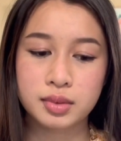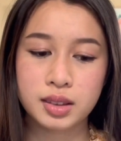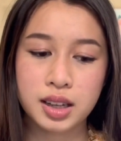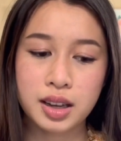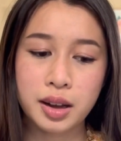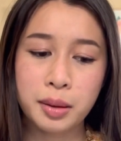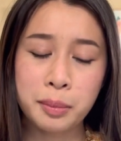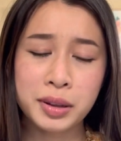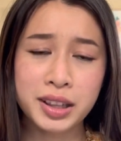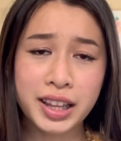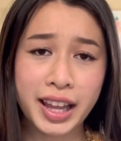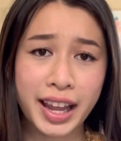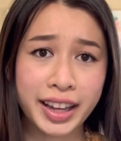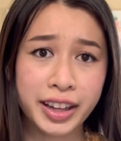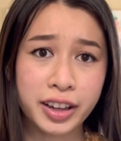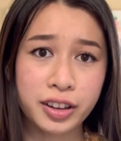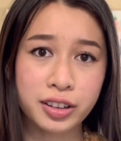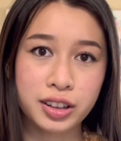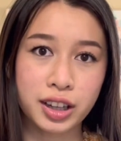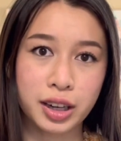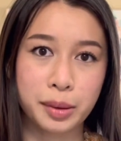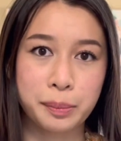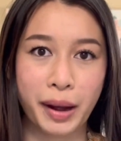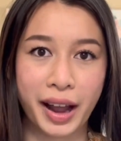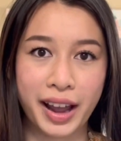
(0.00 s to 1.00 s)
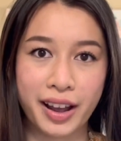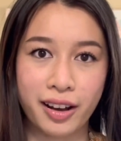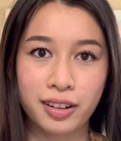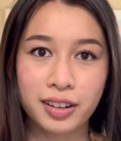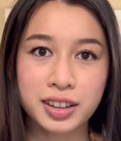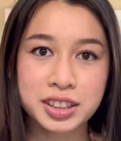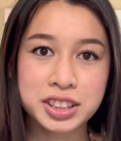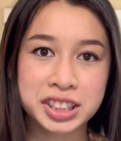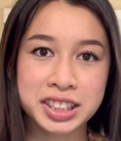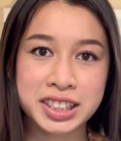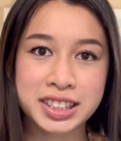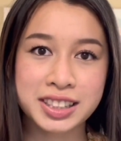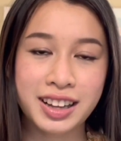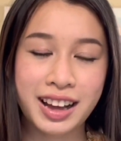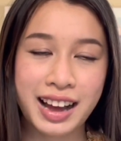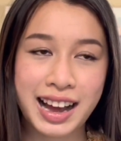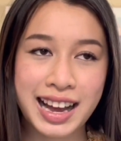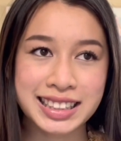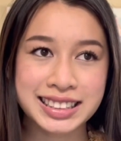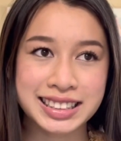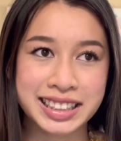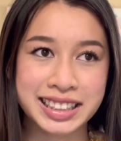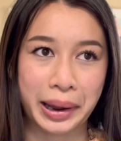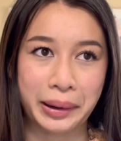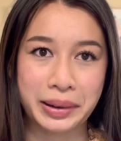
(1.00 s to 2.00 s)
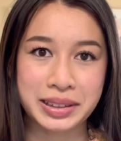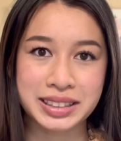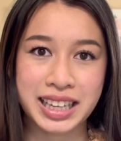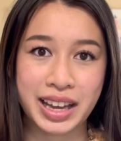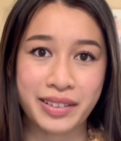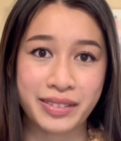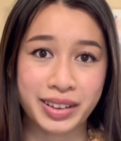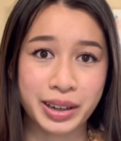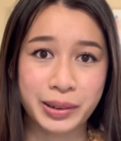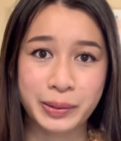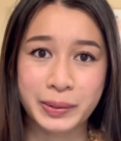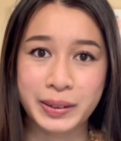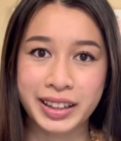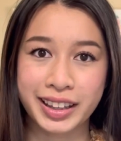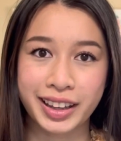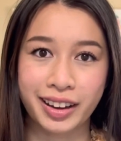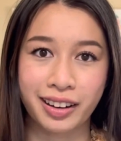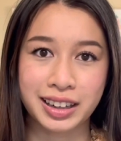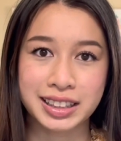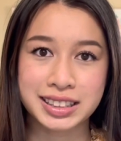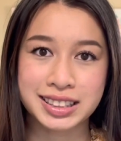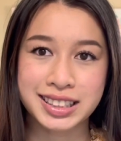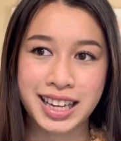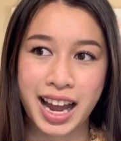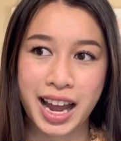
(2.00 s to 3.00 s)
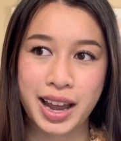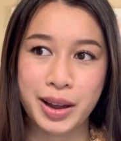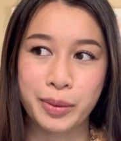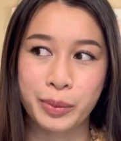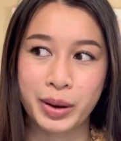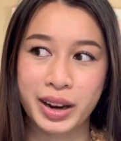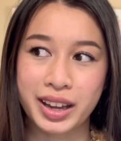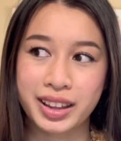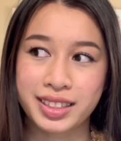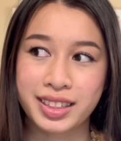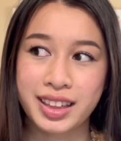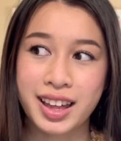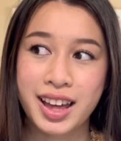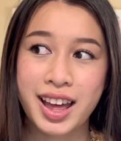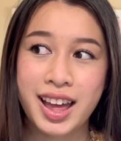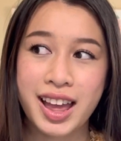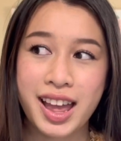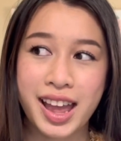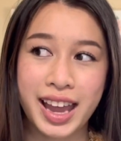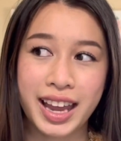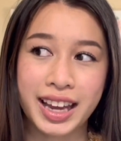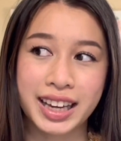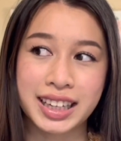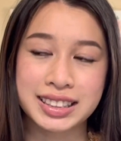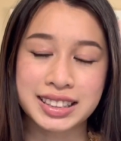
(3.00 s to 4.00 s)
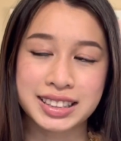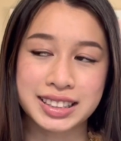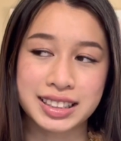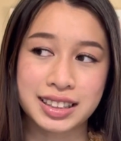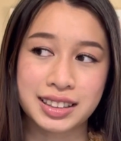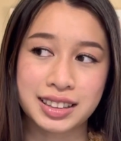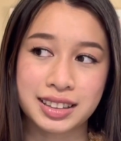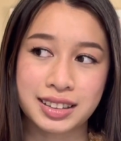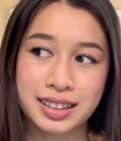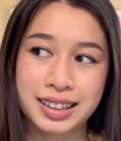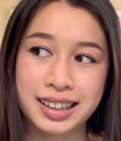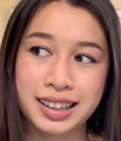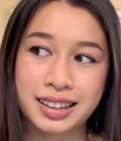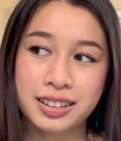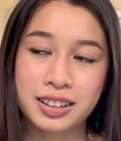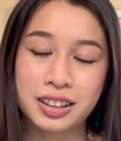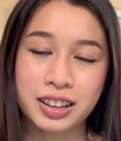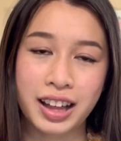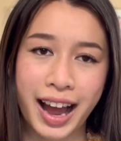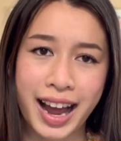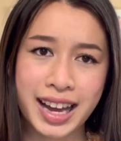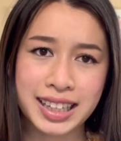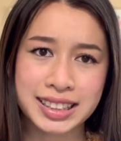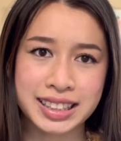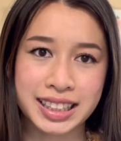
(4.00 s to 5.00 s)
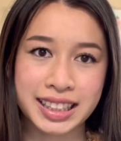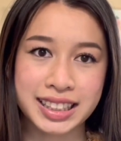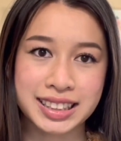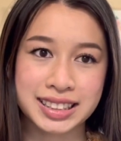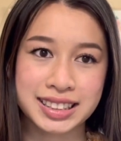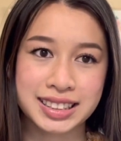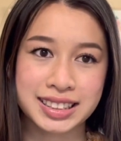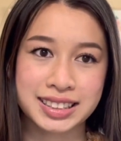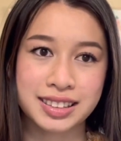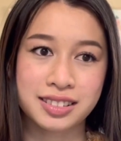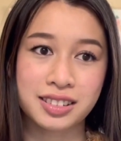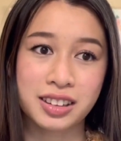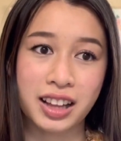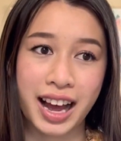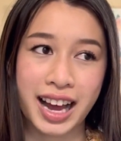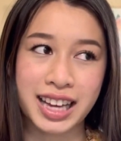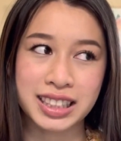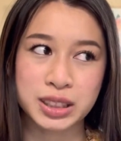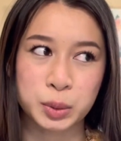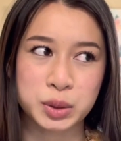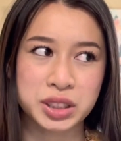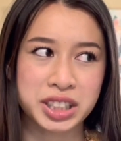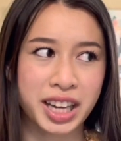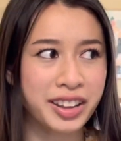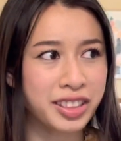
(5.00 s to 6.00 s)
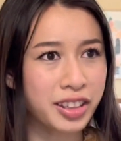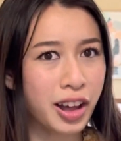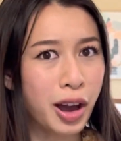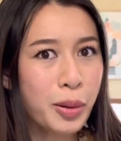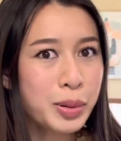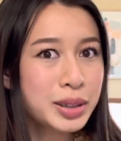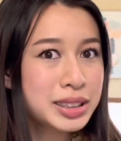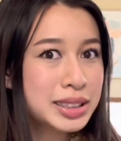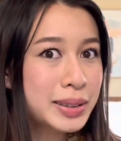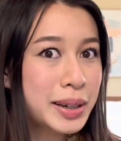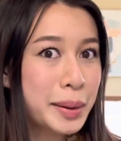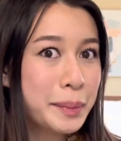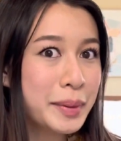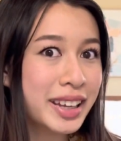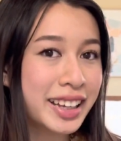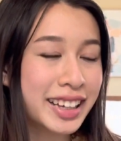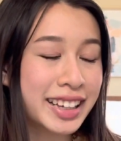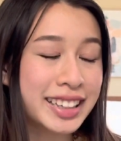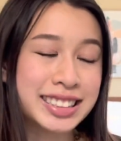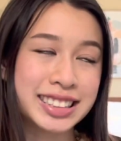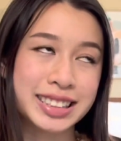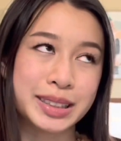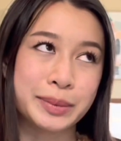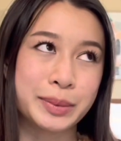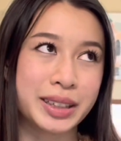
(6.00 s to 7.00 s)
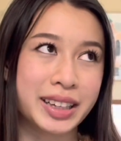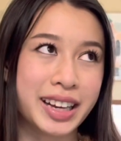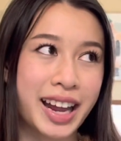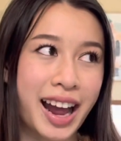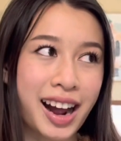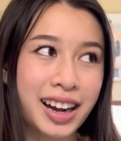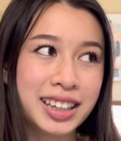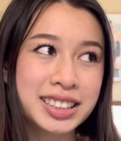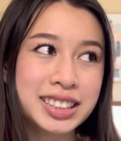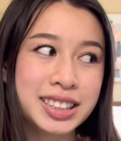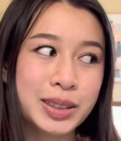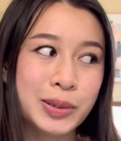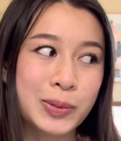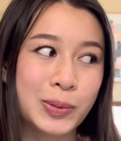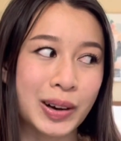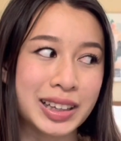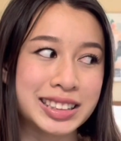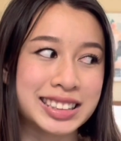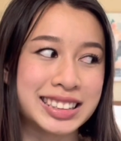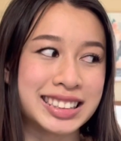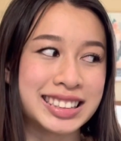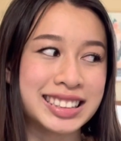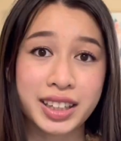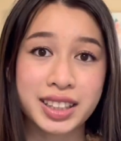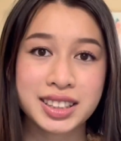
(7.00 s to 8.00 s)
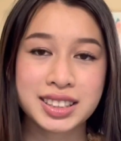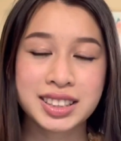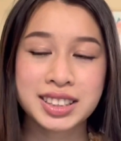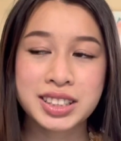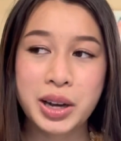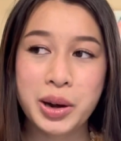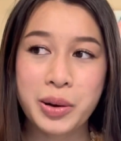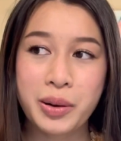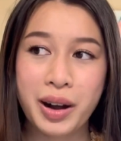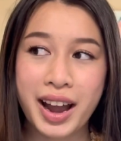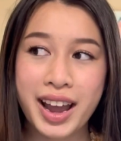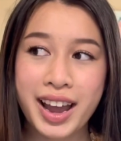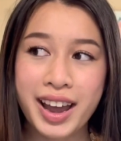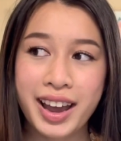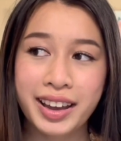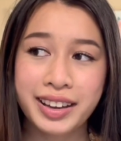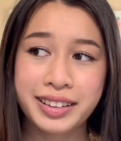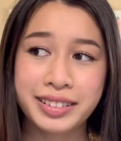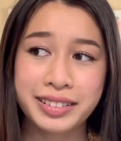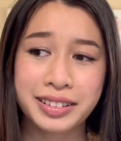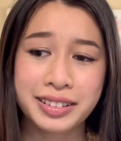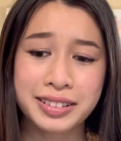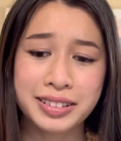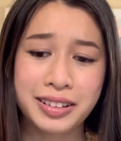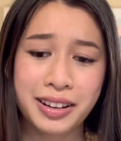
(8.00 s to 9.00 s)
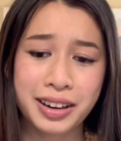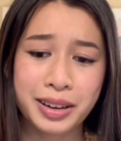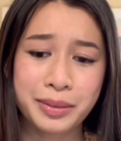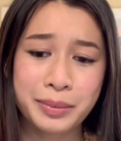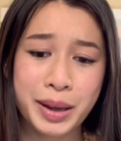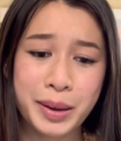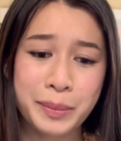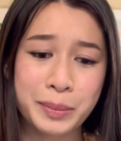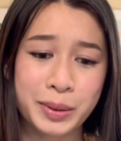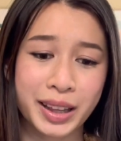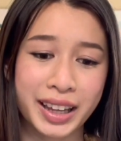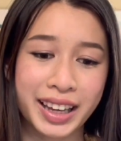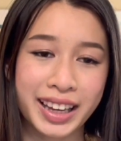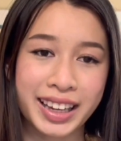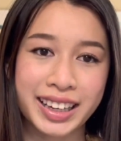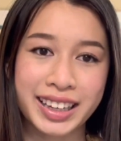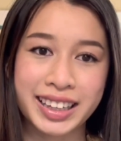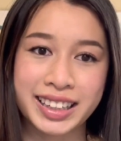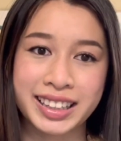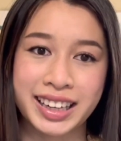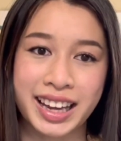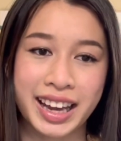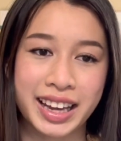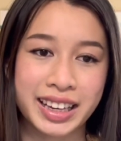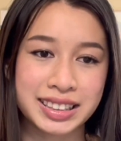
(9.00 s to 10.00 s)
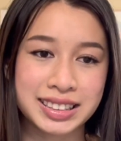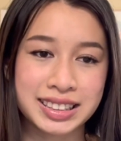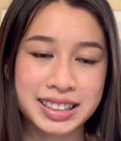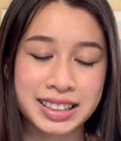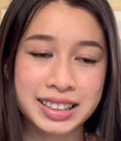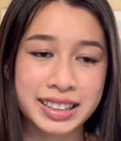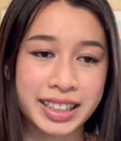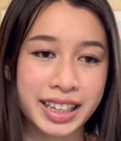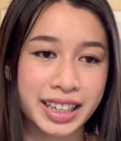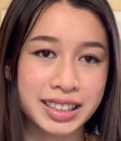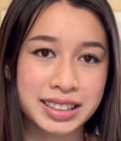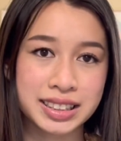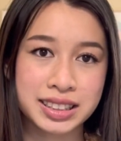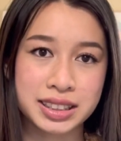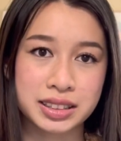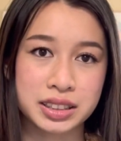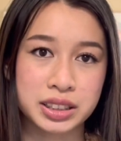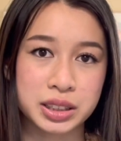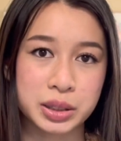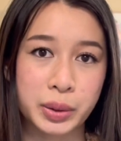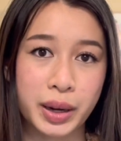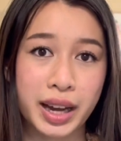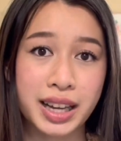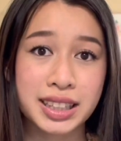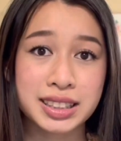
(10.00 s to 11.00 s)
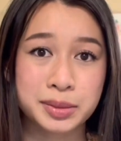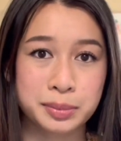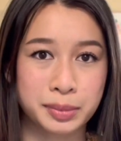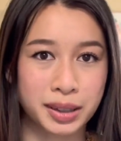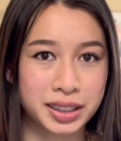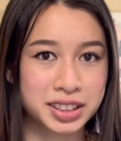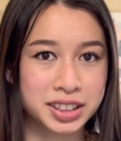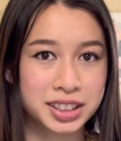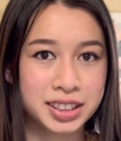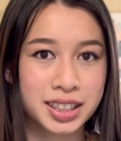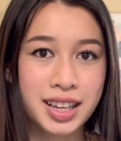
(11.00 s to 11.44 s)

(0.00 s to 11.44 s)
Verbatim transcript: a molecular biology class was having a really hard time with, and a classics class, which I thought was gonna be easy, but it actually wasn't. So I had a lot on my plate and I didn't get to do as much